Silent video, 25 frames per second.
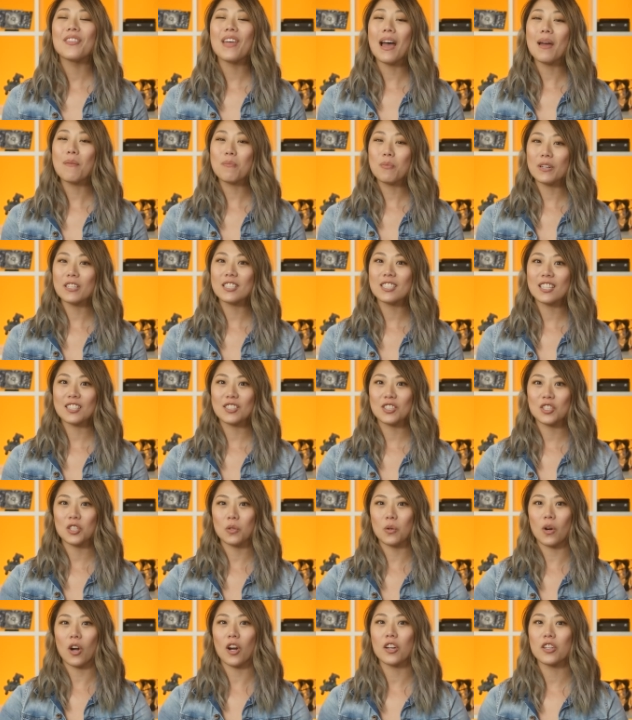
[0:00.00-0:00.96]
that brings us
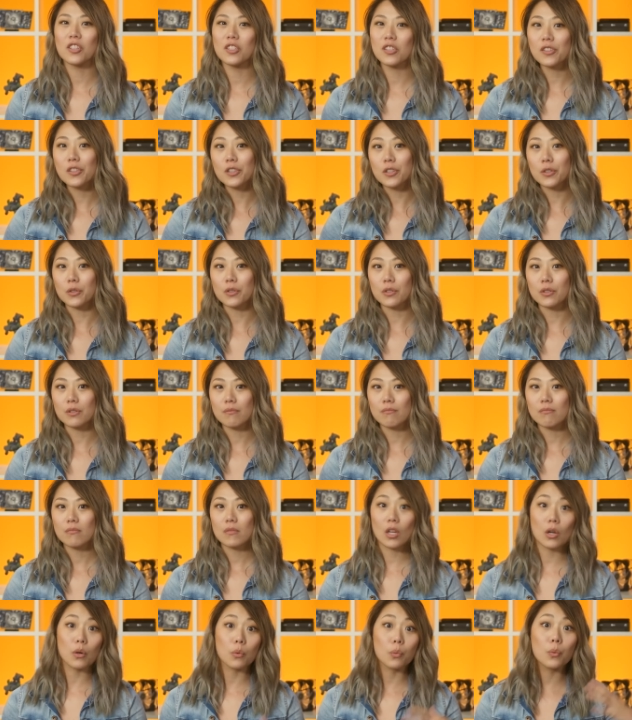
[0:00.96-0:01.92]
to our conclusion.
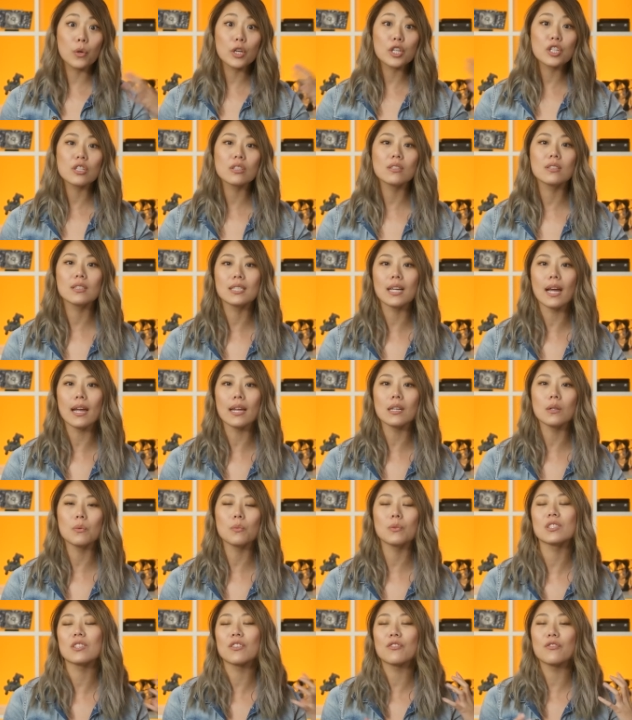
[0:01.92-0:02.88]
The original
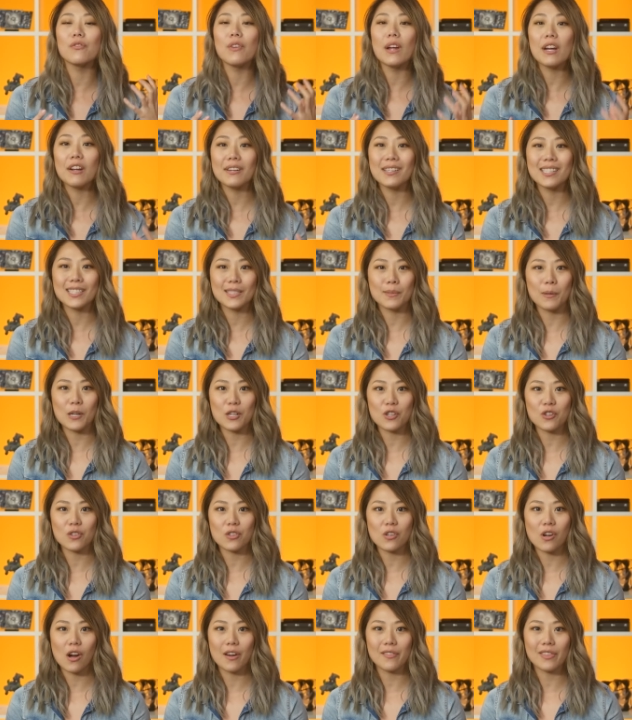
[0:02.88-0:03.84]
Titan was a very
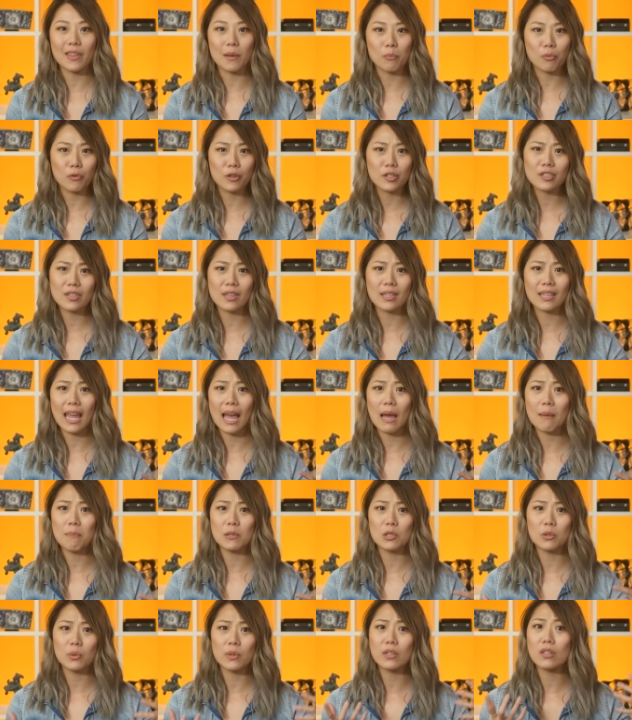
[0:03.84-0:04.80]
special card that bridged the
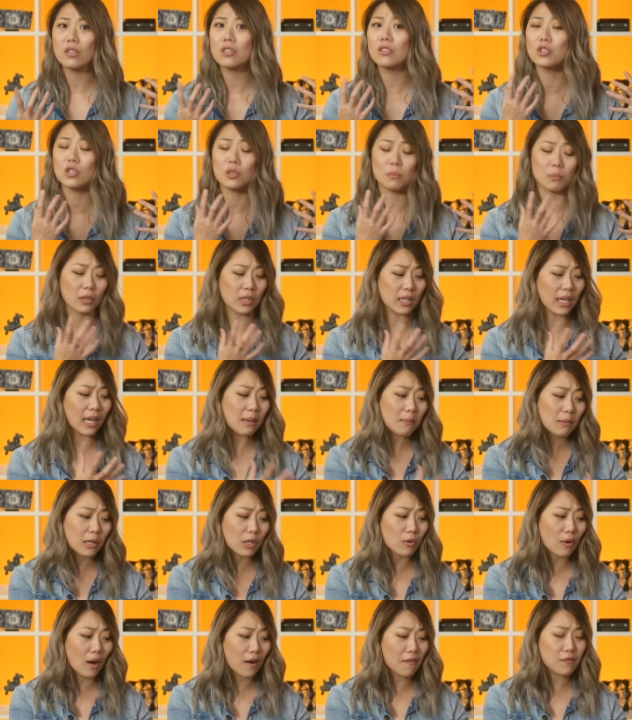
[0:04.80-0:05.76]
gap between consumer
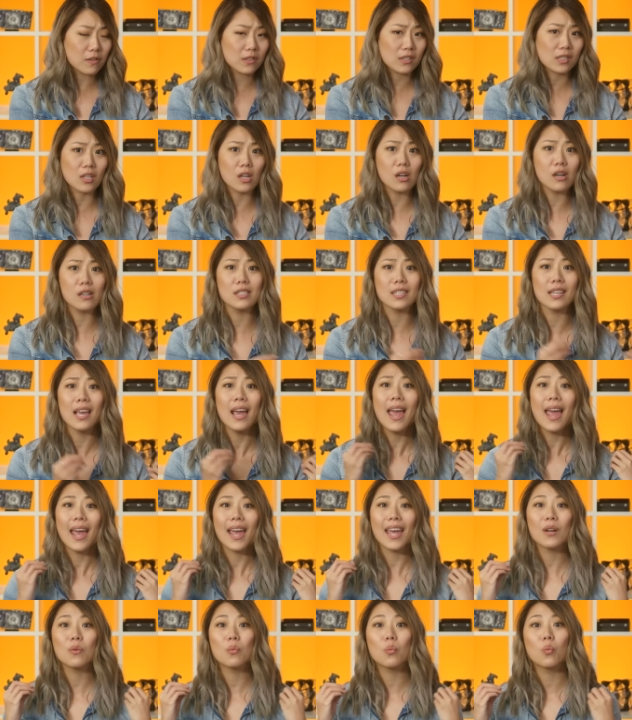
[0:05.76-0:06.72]
gaming graphics cards
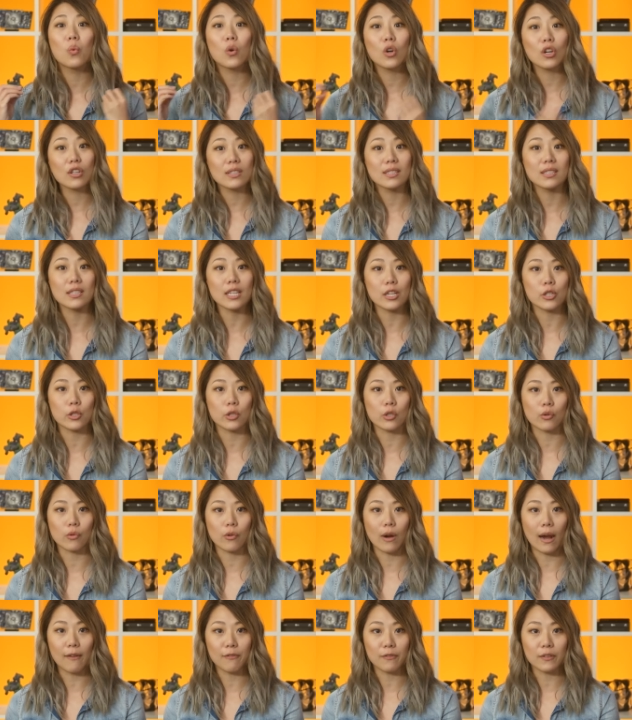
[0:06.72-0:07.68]
and workstation
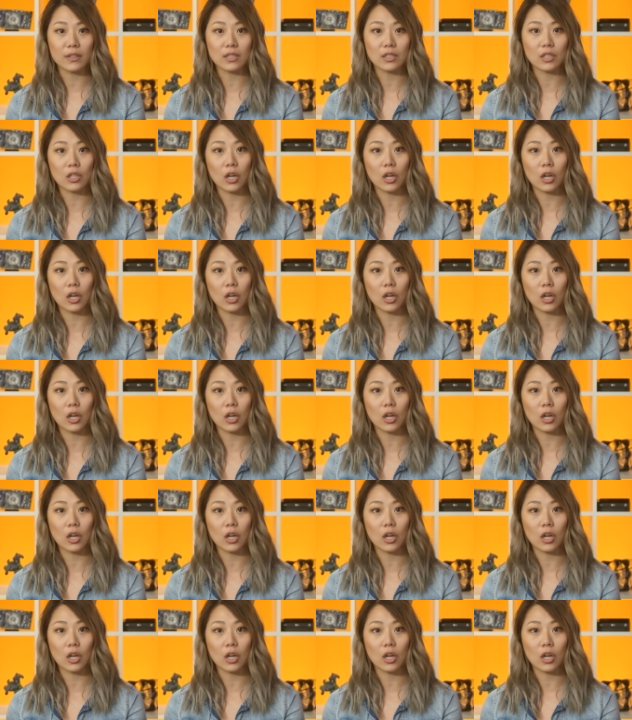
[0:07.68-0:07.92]
graphics